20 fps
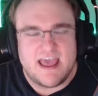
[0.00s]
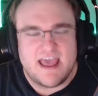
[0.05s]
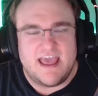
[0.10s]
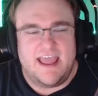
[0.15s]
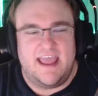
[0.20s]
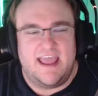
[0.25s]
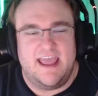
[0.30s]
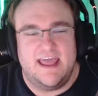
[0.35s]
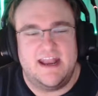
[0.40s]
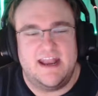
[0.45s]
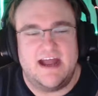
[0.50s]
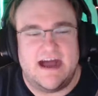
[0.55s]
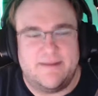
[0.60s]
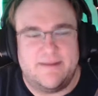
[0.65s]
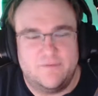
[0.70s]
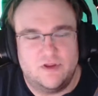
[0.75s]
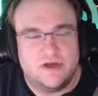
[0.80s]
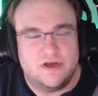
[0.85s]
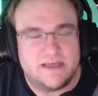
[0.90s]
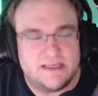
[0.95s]
And I'm
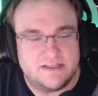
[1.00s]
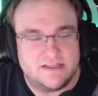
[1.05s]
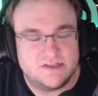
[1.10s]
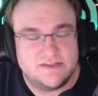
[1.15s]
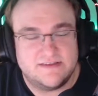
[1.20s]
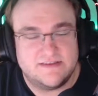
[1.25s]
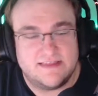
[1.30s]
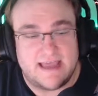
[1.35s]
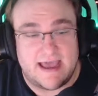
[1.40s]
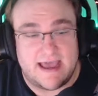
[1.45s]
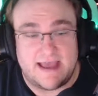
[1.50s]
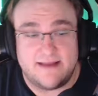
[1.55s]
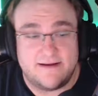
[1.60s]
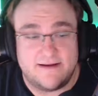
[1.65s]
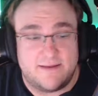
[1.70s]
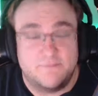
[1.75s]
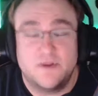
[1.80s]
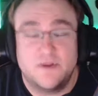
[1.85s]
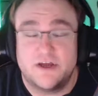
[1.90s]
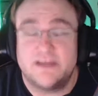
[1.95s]
looking
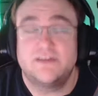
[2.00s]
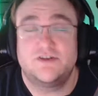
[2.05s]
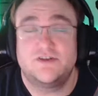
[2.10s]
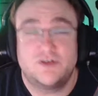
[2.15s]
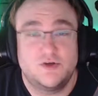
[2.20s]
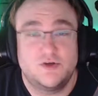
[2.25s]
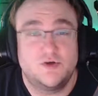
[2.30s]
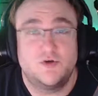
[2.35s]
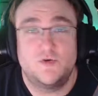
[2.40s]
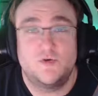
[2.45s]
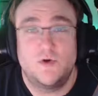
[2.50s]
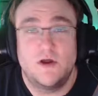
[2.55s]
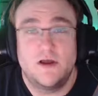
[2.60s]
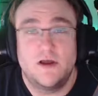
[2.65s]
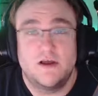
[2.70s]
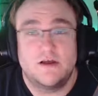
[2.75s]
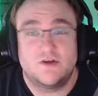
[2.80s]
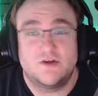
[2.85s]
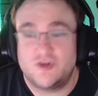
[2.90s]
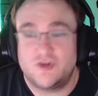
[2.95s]
to
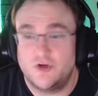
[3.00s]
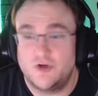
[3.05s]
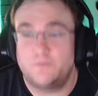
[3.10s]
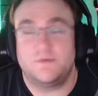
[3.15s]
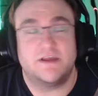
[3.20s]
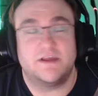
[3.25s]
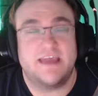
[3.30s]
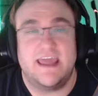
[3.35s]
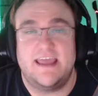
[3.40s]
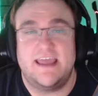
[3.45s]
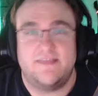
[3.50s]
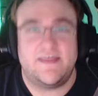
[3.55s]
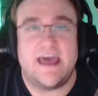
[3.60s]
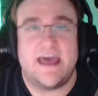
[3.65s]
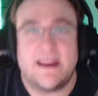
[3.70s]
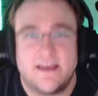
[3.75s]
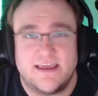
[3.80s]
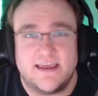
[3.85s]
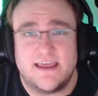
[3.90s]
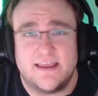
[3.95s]
duplicate that
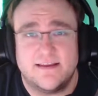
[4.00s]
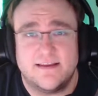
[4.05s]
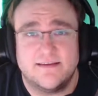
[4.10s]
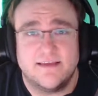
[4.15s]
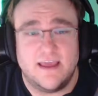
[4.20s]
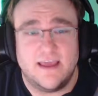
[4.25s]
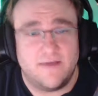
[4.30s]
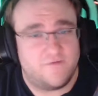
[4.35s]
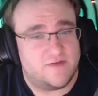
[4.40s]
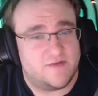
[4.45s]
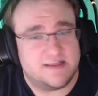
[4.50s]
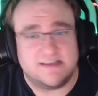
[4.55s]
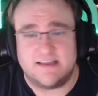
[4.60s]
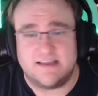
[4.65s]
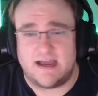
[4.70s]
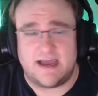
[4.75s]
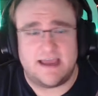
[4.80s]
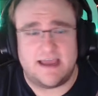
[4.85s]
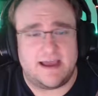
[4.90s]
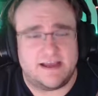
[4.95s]
again.
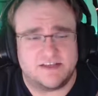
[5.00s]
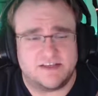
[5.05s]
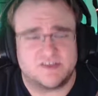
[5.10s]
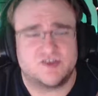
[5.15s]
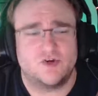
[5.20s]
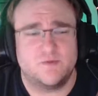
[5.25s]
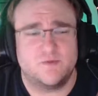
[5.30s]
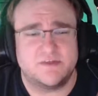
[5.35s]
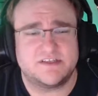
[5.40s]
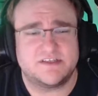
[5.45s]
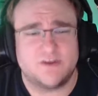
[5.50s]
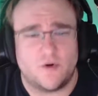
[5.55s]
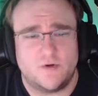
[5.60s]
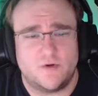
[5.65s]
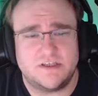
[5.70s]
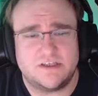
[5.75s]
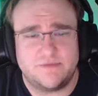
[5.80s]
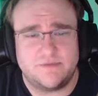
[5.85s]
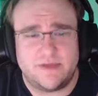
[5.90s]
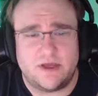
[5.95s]
I assume it's going
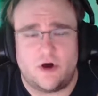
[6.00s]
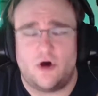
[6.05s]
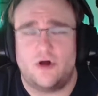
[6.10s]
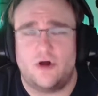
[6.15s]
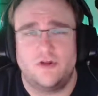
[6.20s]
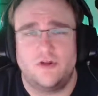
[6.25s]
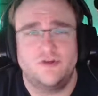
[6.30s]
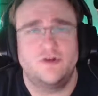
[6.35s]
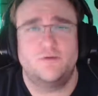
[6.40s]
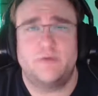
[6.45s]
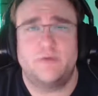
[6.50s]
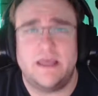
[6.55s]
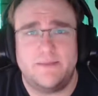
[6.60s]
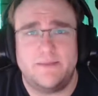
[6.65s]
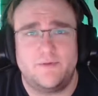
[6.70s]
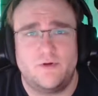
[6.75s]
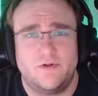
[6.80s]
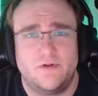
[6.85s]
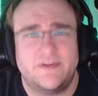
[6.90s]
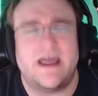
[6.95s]
to be all new
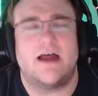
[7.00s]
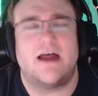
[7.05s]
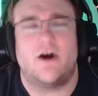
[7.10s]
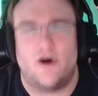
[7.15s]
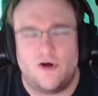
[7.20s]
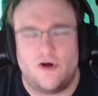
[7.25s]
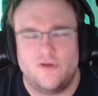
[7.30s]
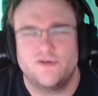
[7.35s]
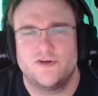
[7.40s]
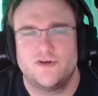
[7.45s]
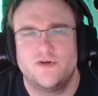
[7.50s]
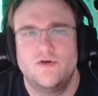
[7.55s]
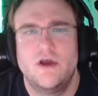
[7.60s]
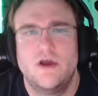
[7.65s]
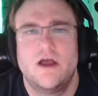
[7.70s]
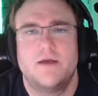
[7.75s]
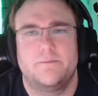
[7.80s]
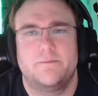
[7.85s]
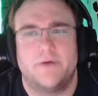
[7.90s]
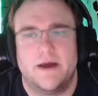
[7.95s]
people, not all new,
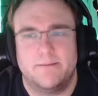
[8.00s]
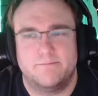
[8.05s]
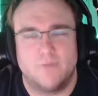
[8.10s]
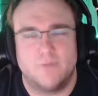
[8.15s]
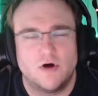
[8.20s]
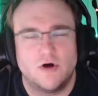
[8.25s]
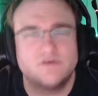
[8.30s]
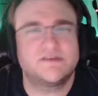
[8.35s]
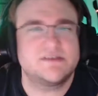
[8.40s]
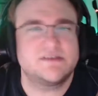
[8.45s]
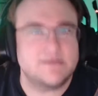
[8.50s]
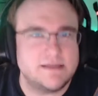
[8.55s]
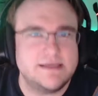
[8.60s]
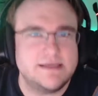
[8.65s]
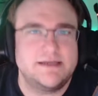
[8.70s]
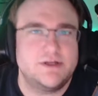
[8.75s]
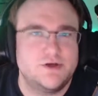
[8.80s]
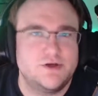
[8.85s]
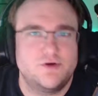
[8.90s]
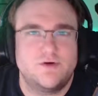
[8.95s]
but mostly
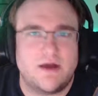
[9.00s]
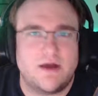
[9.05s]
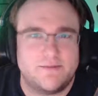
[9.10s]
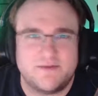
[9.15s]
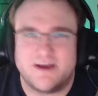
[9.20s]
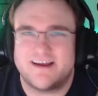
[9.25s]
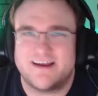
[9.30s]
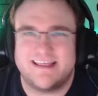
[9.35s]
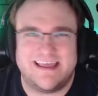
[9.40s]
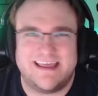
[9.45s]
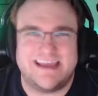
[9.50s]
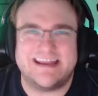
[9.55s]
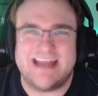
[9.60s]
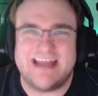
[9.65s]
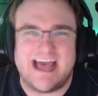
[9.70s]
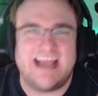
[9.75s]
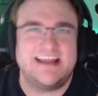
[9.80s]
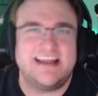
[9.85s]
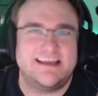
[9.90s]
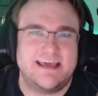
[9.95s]
new. I'm talking like
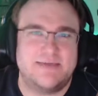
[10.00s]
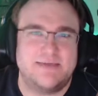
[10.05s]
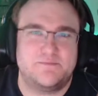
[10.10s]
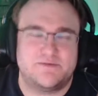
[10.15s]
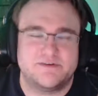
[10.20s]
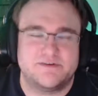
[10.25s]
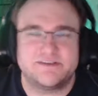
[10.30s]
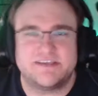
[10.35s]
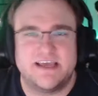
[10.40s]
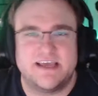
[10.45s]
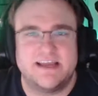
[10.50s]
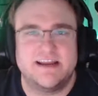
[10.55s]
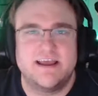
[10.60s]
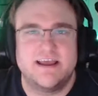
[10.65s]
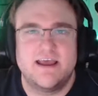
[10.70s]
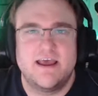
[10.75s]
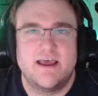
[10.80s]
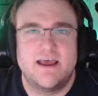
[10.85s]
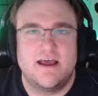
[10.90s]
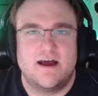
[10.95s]
98%
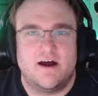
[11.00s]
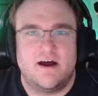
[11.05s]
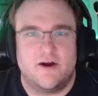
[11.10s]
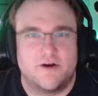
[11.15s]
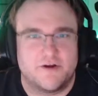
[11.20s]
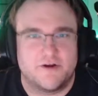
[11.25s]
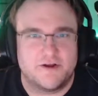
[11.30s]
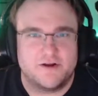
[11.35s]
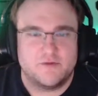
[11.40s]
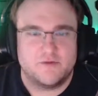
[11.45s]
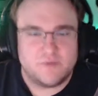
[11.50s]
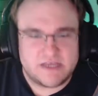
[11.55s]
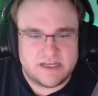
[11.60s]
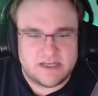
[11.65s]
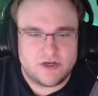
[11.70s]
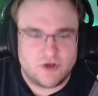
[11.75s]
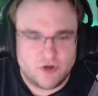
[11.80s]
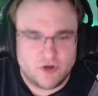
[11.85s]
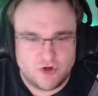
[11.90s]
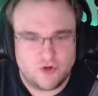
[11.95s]
are going to be
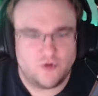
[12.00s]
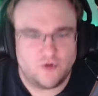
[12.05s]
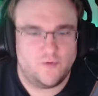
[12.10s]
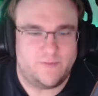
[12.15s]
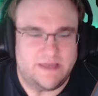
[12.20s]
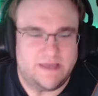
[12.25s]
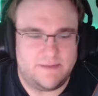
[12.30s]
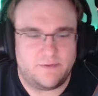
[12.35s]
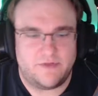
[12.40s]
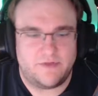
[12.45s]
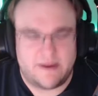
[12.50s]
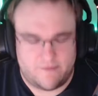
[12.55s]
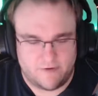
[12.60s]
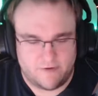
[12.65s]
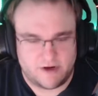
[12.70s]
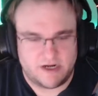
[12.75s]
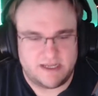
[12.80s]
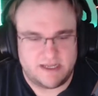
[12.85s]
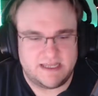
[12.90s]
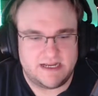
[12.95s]
new people that we're
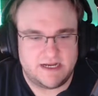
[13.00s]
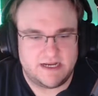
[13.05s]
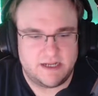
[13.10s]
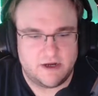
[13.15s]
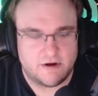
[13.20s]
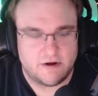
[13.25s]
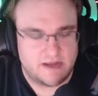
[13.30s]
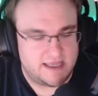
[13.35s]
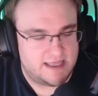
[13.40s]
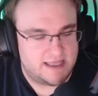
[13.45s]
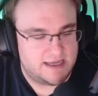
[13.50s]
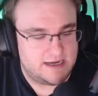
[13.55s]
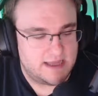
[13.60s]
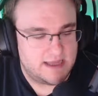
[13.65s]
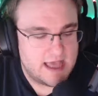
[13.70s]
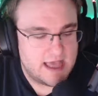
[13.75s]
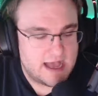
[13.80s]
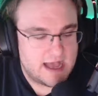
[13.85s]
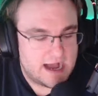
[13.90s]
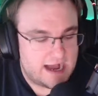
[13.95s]
going to get in here. And
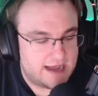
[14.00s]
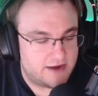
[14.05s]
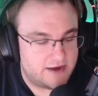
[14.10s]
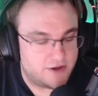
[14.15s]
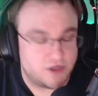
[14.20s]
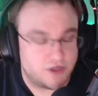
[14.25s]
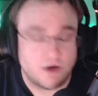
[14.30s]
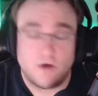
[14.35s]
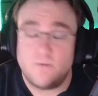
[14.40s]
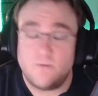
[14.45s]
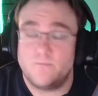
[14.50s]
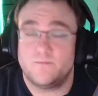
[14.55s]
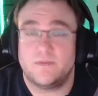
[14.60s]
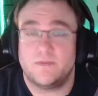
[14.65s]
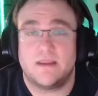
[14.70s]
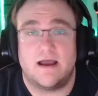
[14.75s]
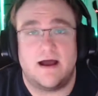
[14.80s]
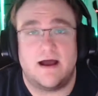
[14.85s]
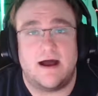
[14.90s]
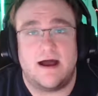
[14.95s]

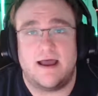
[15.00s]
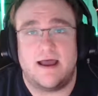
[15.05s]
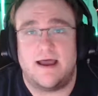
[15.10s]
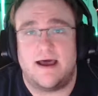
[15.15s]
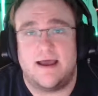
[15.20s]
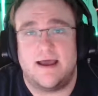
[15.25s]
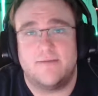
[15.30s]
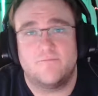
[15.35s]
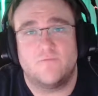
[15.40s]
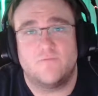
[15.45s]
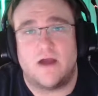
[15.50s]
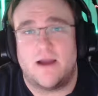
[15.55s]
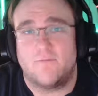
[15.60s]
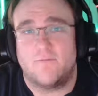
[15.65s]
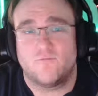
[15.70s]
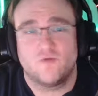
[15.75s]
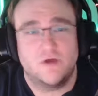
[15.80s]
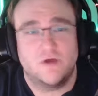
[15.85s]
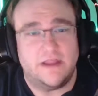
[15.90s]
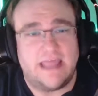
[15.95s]
I'm
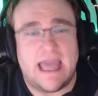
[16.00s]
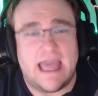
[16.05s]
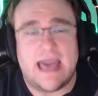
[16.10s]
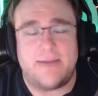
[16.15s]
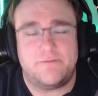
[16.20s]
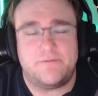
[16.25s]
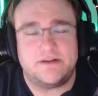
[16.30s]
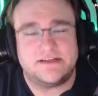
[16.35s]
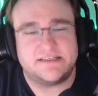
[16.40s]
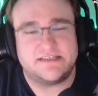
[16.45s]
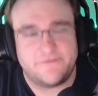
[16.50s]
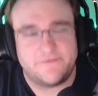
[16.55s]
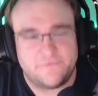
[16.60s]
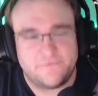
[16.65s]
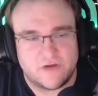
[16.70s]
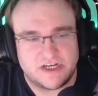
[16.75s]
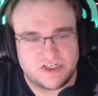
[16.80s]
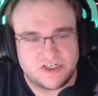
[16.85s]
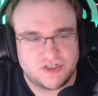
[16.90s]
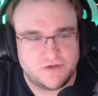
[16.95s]
really happy to see
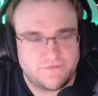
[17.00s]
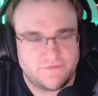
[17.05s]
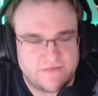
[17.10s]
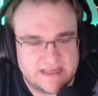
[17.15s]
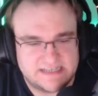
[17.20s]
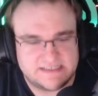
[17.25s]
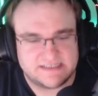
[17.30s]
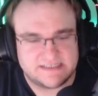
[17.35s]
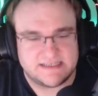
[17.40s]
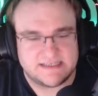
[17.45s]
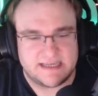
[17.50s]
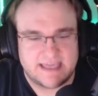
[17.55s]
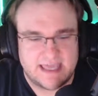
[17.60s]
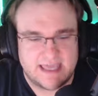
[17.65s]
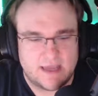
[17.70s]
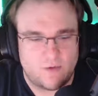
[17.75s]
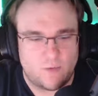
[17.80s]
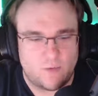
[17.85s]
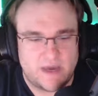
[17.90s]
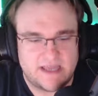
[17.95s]
fresh new faces. I
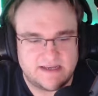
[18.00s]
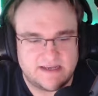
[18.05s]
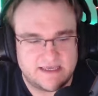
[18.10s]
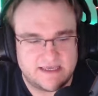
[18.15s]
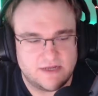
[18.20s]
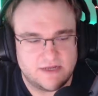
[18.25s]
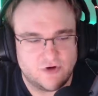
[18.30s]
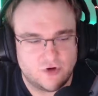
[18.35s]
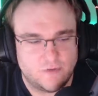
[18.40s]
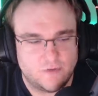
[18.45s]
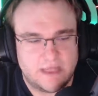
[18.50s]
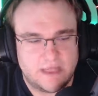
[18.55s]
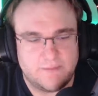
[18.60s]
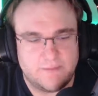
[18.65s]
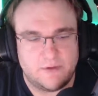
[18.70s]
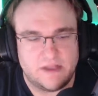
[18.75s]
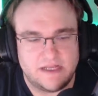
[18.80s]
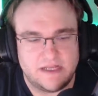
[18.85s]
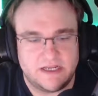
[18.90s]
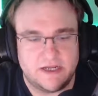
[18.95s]
can't wait to get new
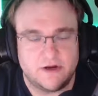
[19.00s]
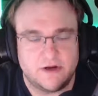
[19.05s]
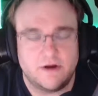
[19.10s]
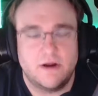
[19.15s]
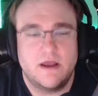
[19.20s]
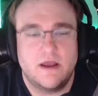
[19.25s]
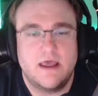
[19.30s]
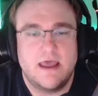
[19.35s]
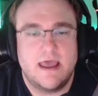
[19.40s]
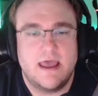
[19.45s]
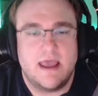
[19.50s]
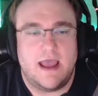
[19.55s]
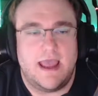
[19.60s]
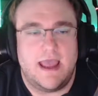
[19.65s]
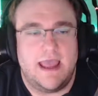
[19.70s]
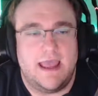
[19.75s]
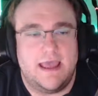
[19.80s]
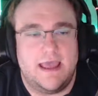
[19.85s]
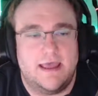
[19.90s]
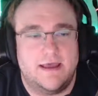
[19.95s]
people in here
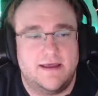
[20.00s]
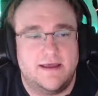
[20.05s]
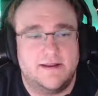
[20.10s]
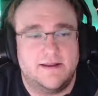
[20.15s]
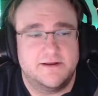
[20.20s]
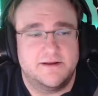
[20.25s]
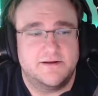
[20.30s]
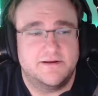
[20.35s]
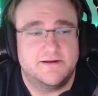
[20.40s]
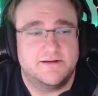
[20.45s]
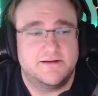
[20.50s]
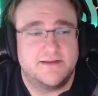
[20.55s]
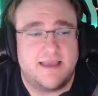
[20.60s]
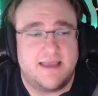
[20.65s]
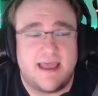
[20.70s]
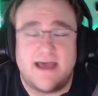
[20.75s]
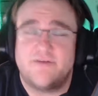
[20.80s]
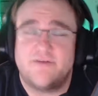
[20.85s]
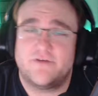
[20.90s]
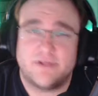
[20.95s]
and
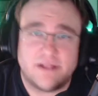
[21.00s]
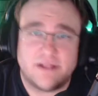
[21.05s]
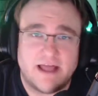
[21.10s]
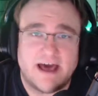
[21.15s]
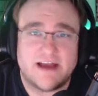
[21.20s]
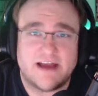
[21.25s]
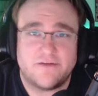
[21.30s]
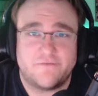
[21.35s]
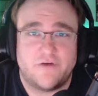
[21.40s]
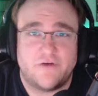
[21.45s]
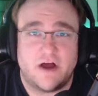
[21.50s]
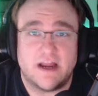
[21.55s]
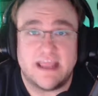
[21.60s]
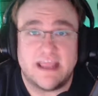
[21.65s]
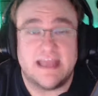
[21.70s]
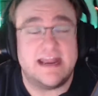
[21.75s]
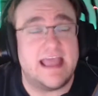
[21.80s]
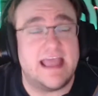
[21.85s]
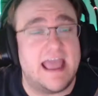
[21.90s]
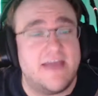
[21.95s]
have a lot of fun.
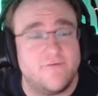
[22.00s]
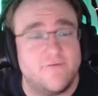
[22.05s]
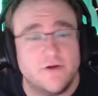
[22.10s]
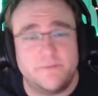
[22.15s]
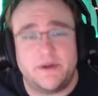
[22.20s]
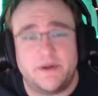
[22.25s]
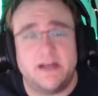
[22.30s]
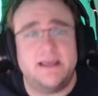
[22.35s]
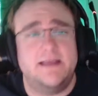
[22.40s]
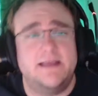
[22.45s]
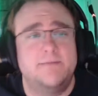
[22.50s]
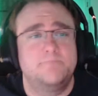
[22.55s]
And everybody,